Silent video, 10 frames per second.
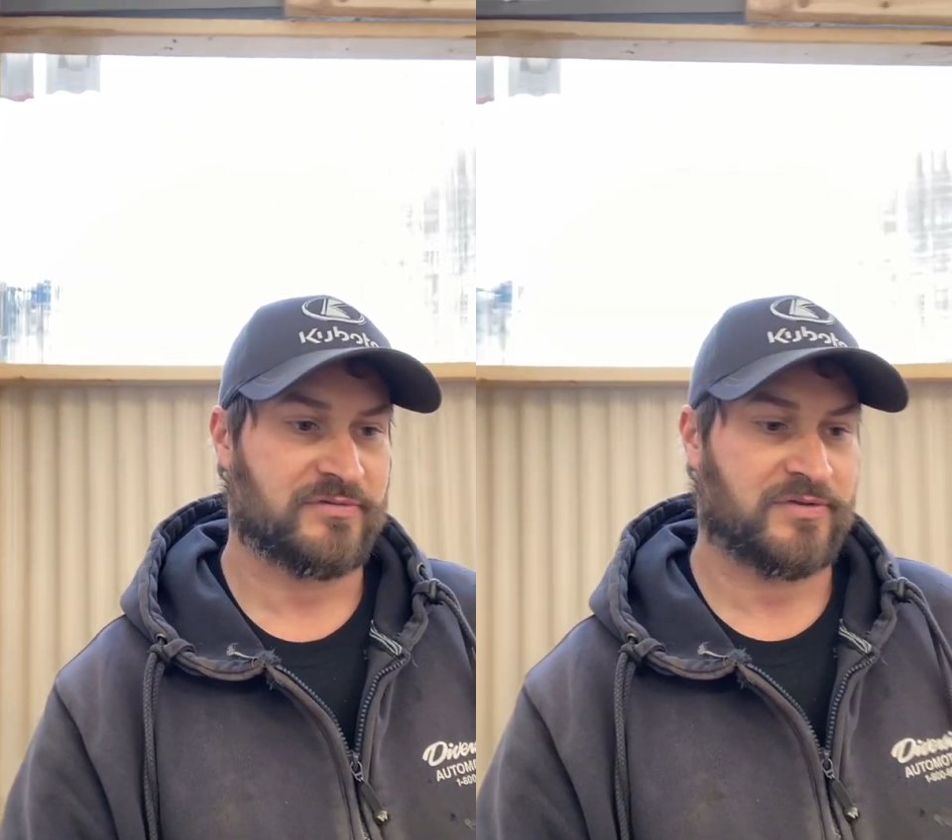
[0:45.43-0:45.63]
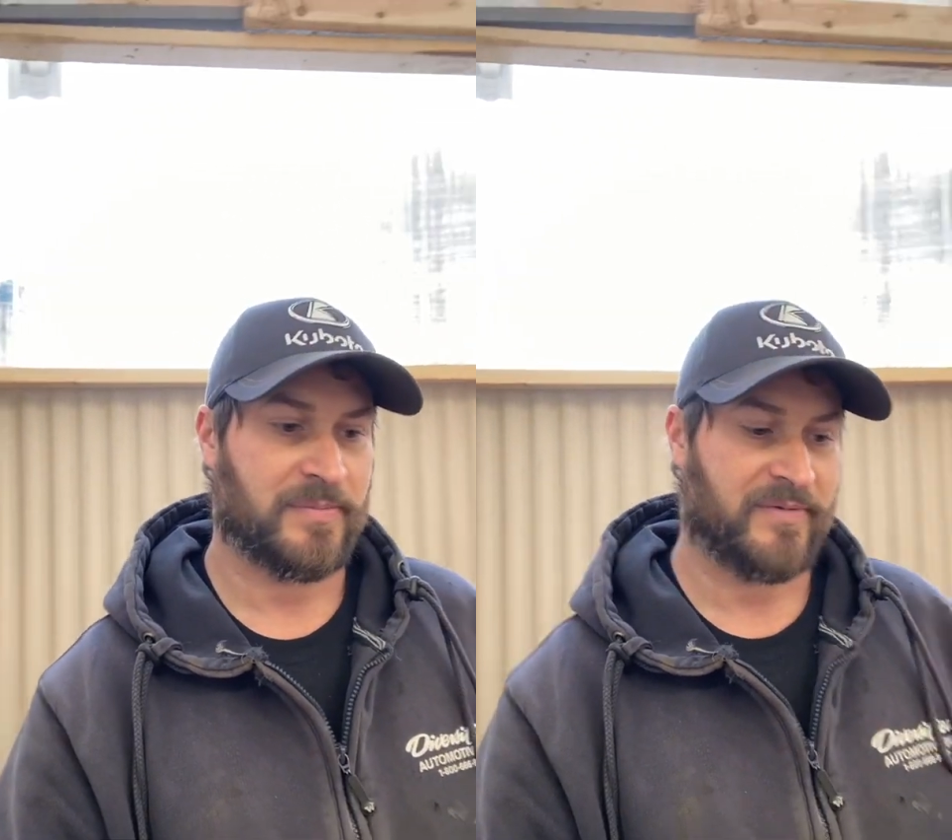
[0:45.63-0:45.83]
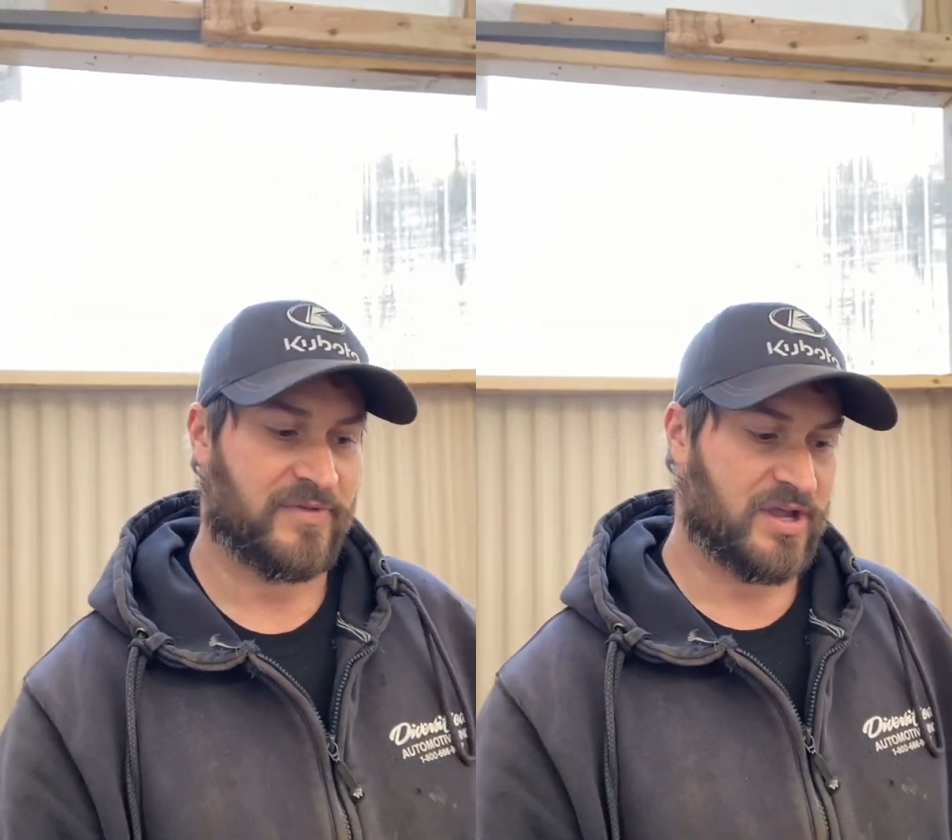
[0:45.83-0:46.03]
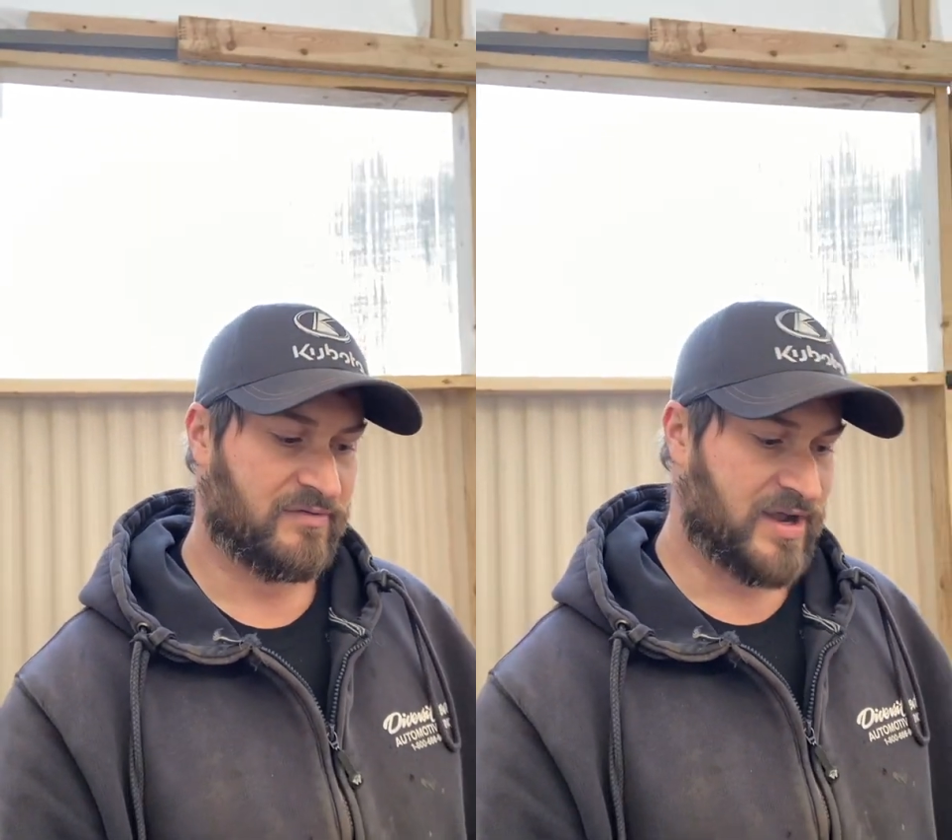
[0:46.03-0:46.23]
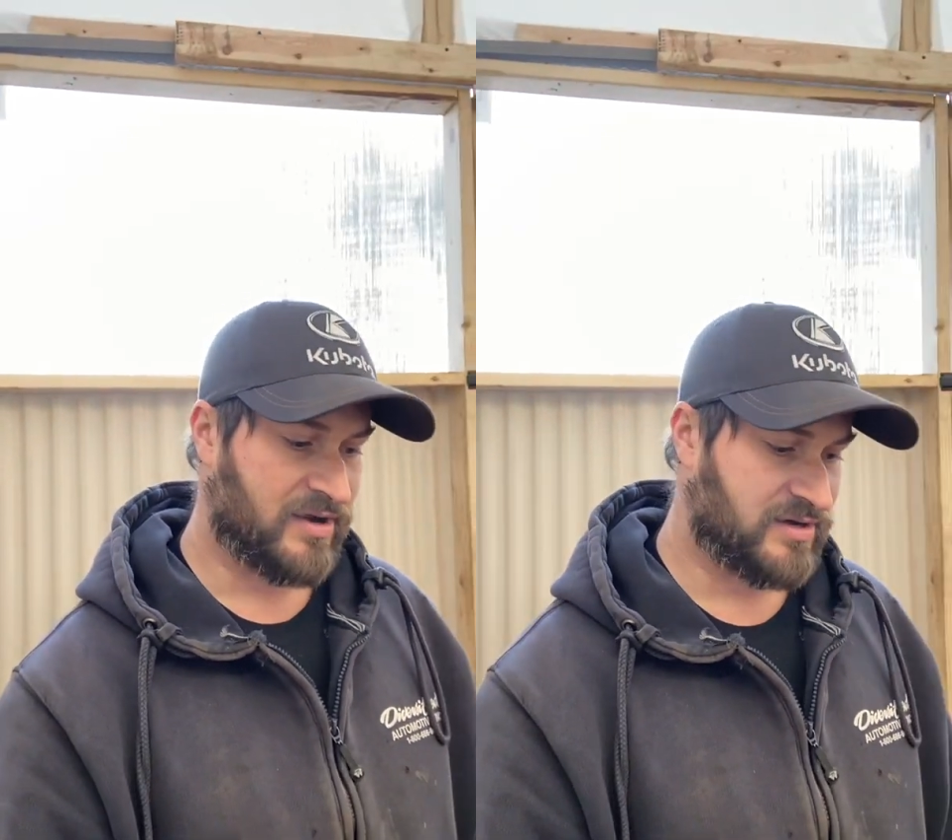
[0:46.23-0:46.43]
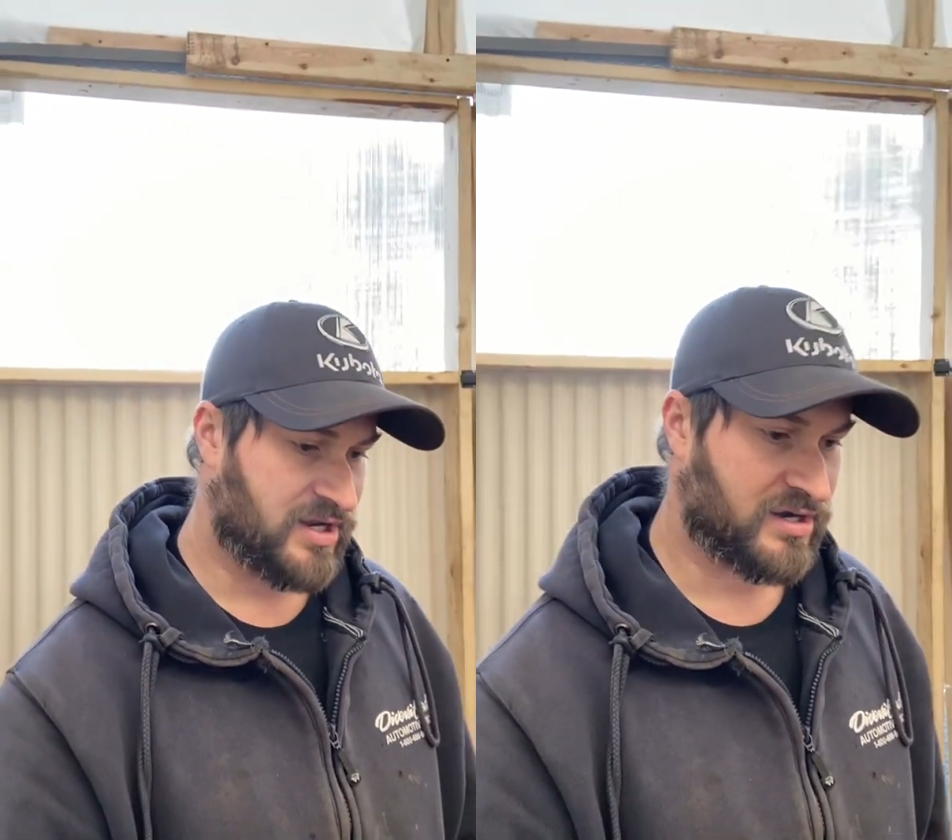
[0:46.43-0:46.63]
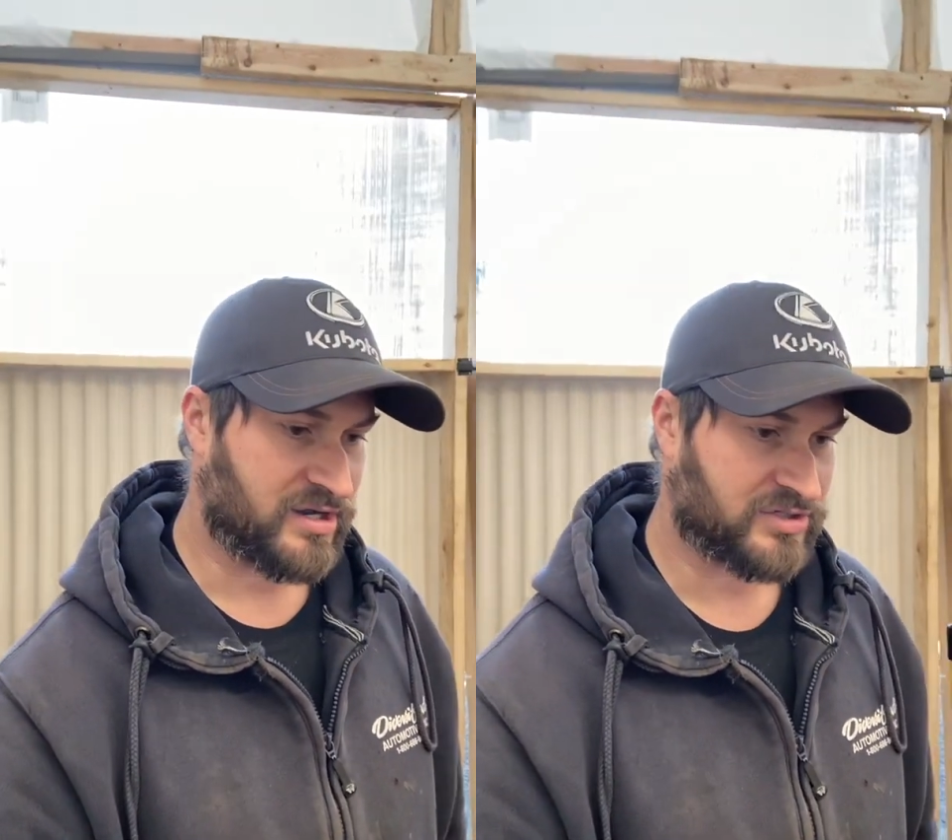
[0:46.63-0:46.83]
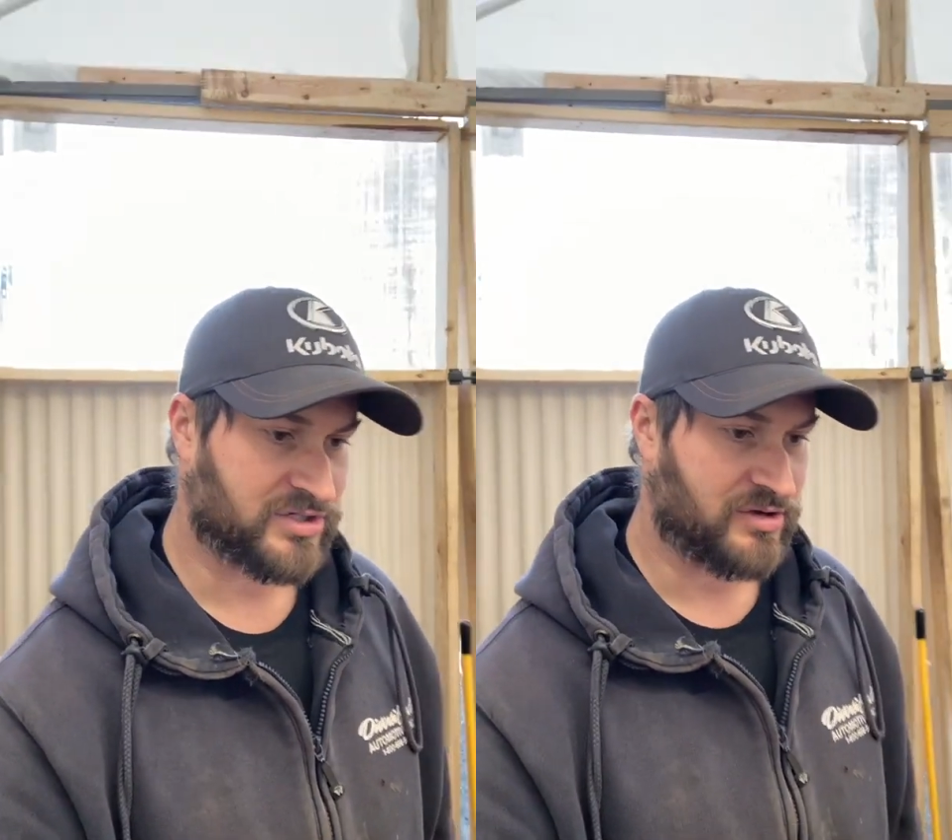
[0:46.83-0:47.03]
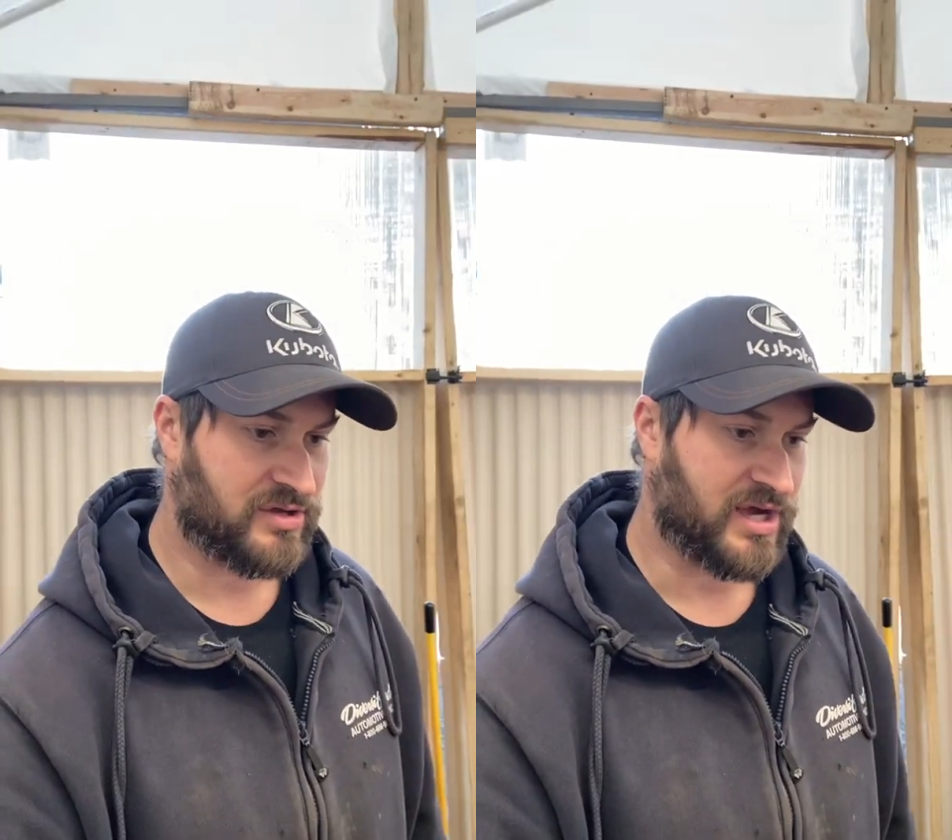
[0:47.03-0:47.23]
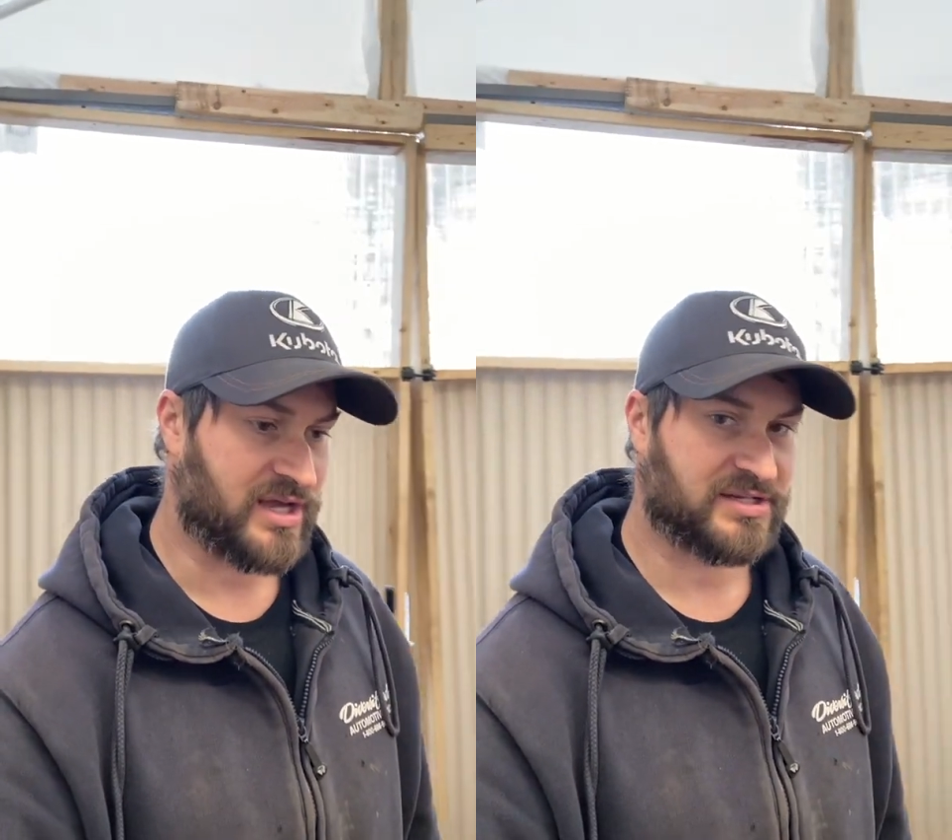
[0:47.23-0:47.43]
everything around here and I'll show you
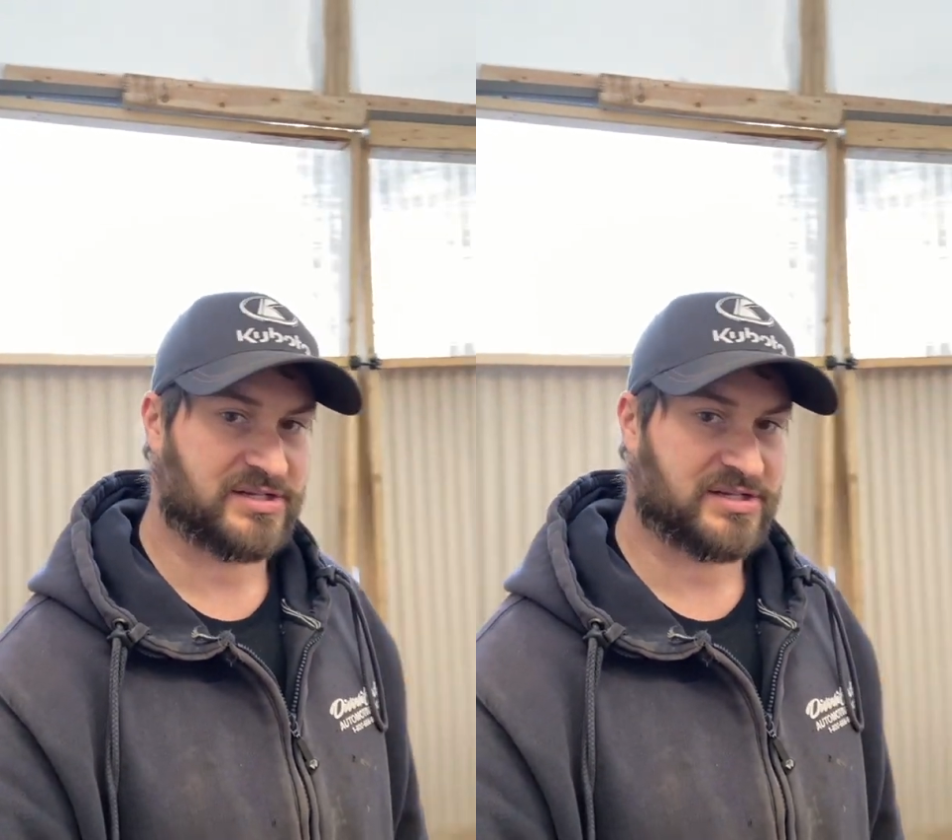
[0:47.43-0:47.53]
guys.